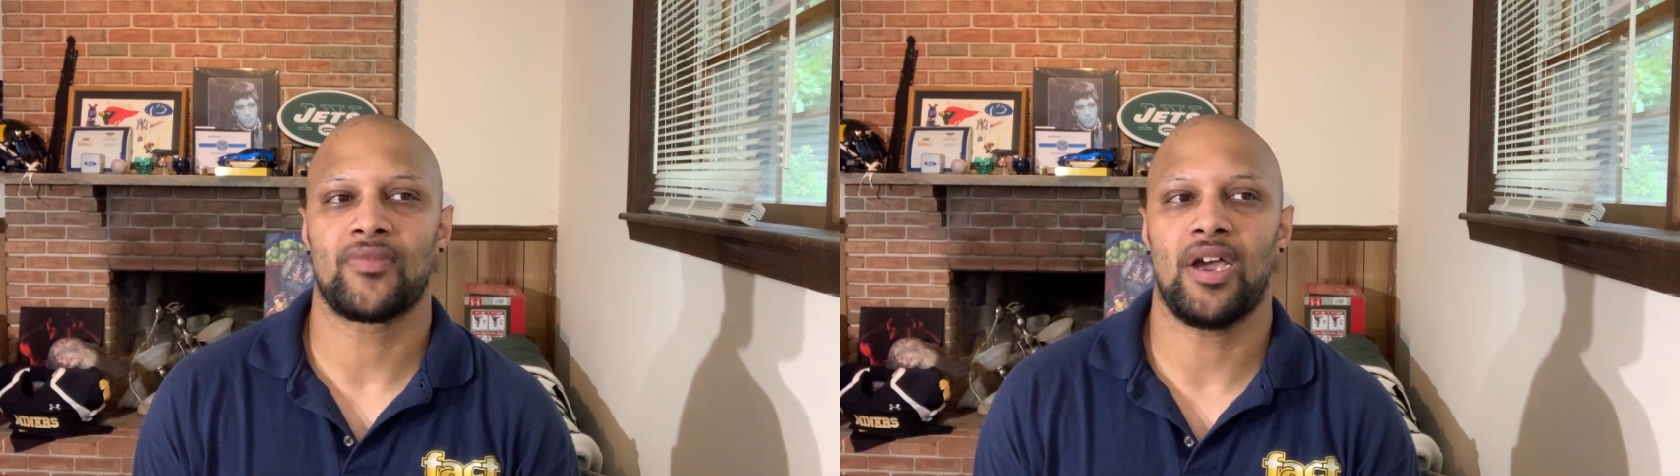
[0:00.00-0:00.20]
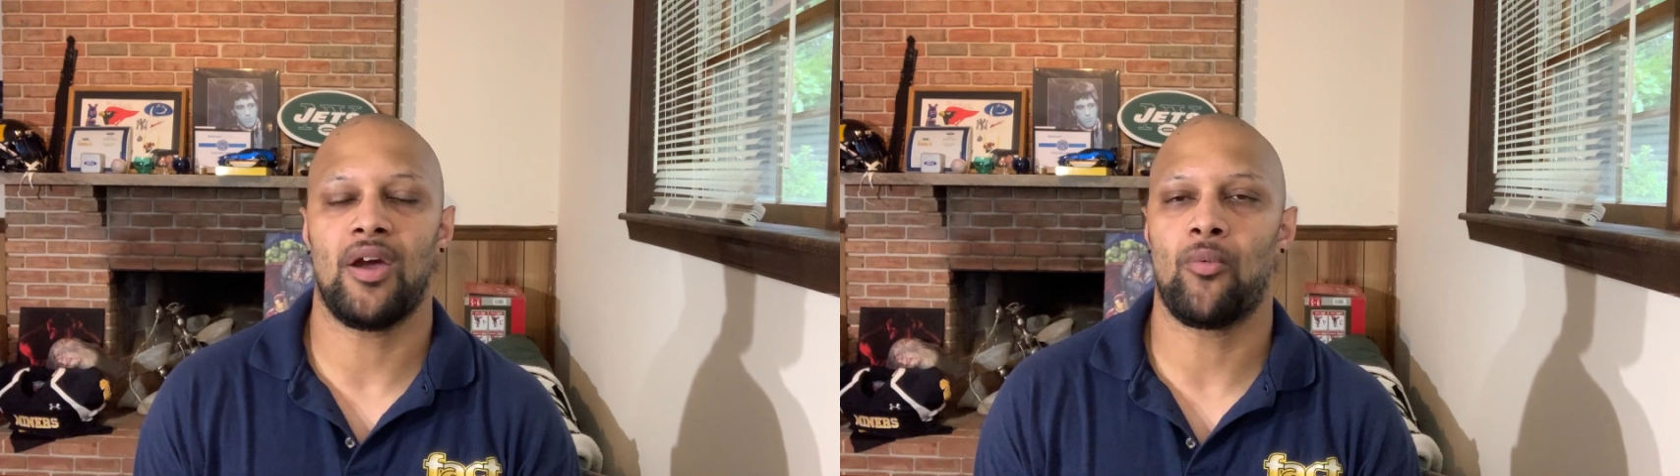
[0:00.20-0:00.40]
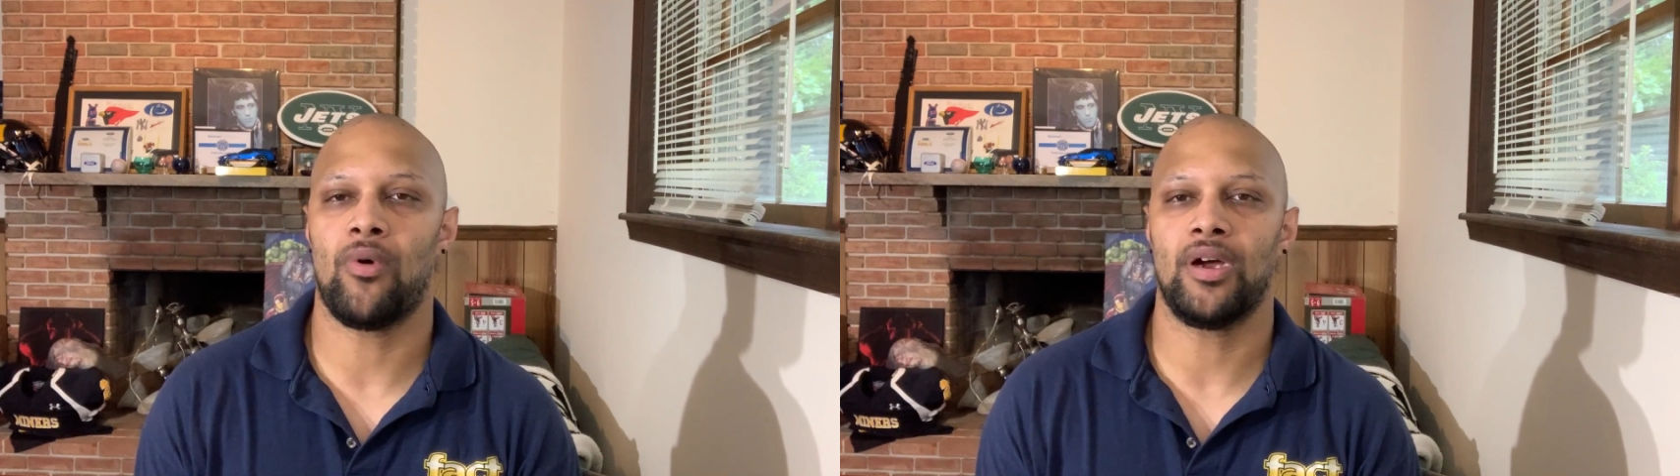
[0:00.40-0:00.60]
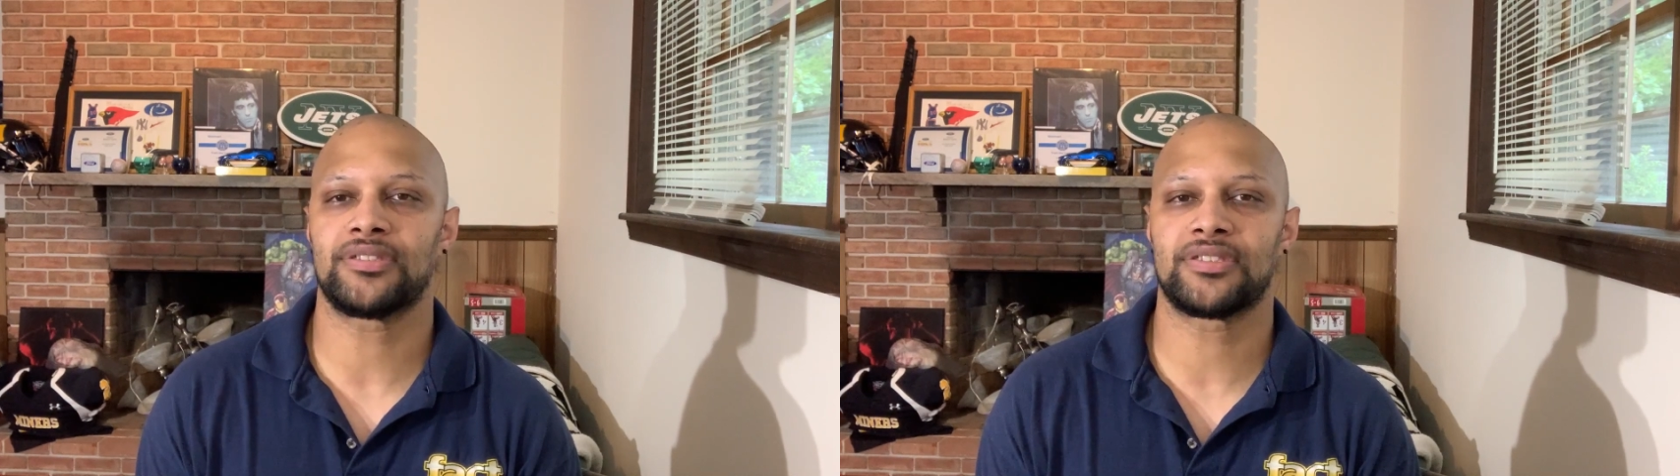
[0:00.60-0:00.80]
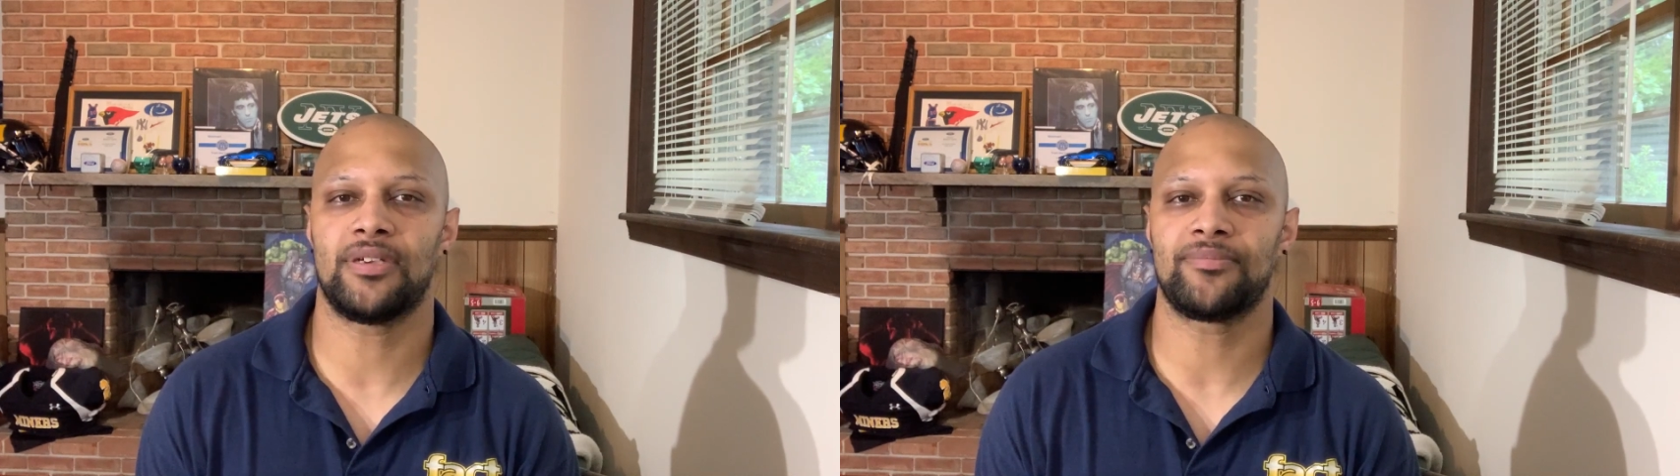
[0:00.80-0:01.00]
I want
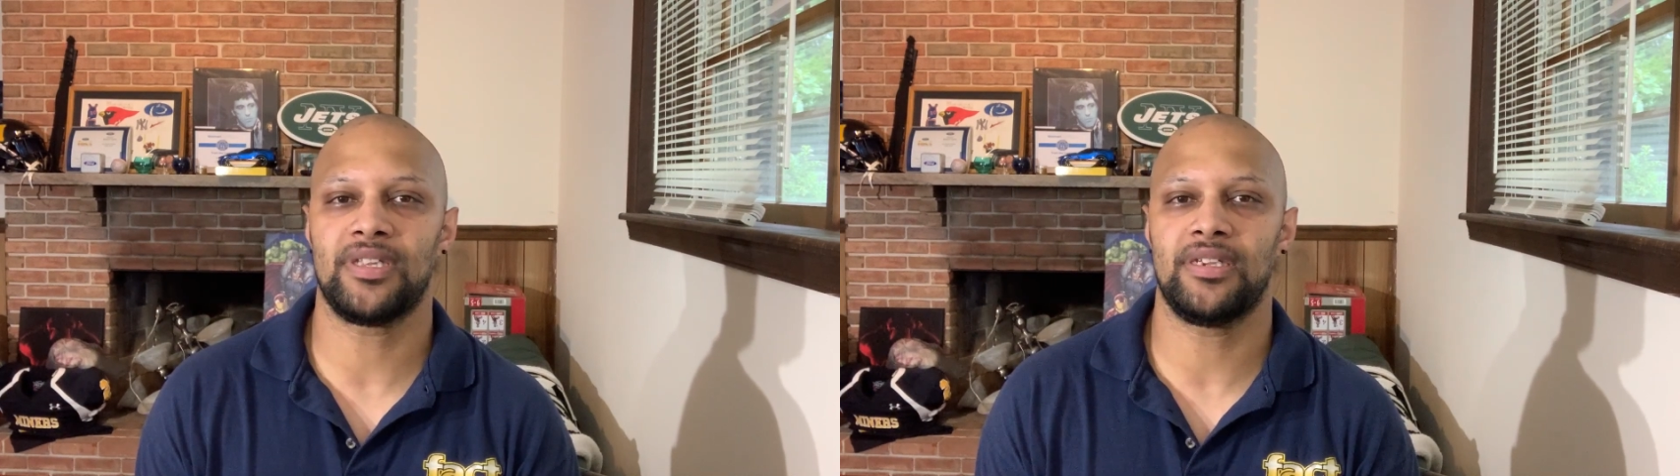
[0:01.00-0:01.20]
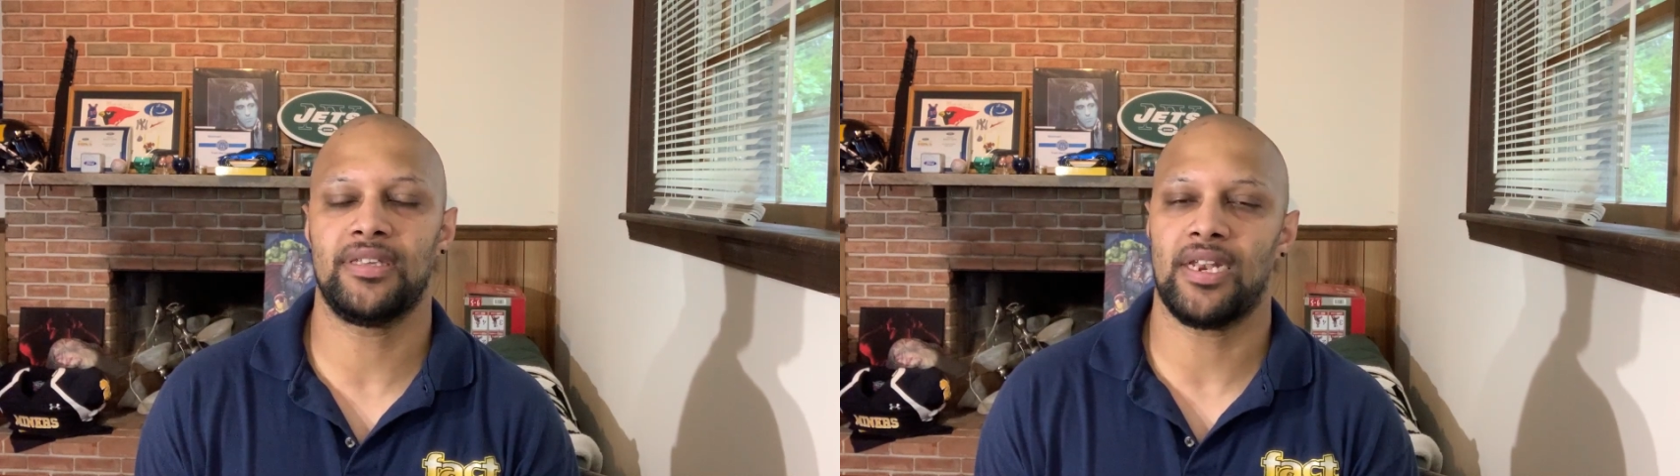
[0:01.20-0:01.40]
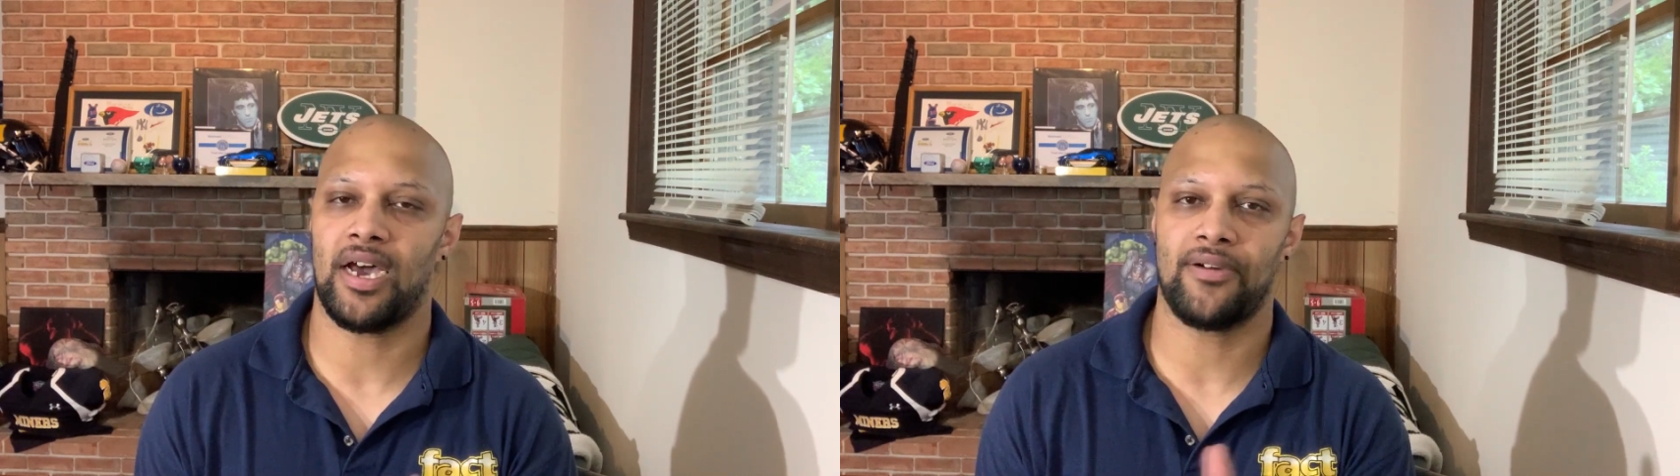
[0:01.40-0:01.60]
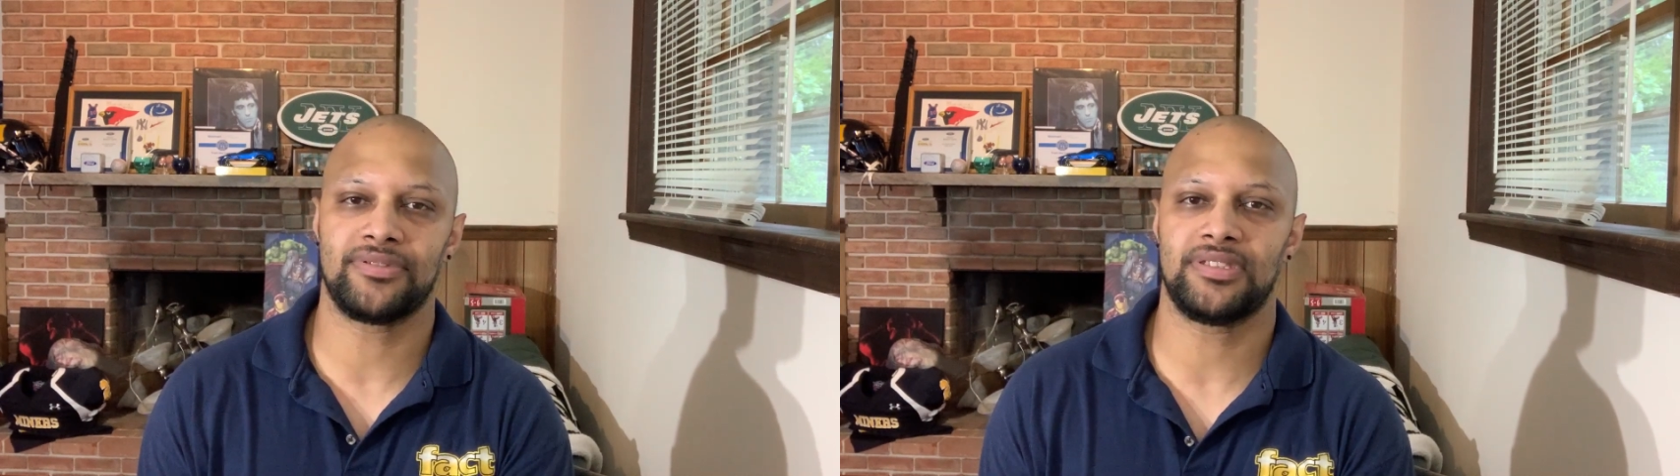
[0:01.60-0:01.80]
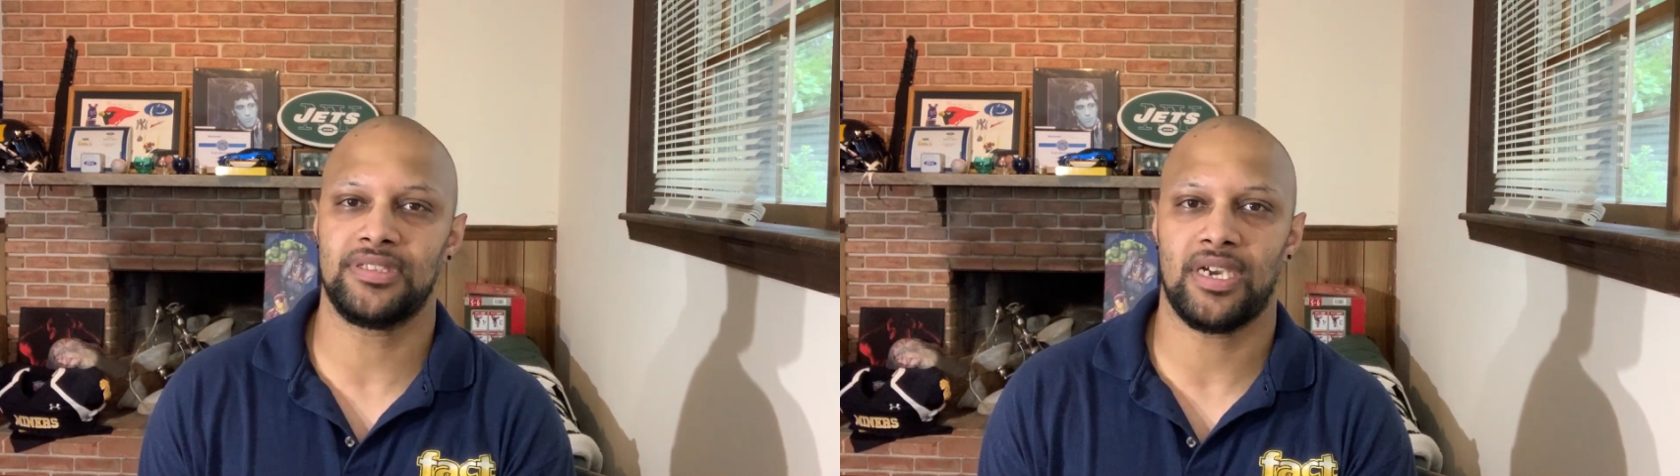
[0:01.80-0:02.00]
something that obviously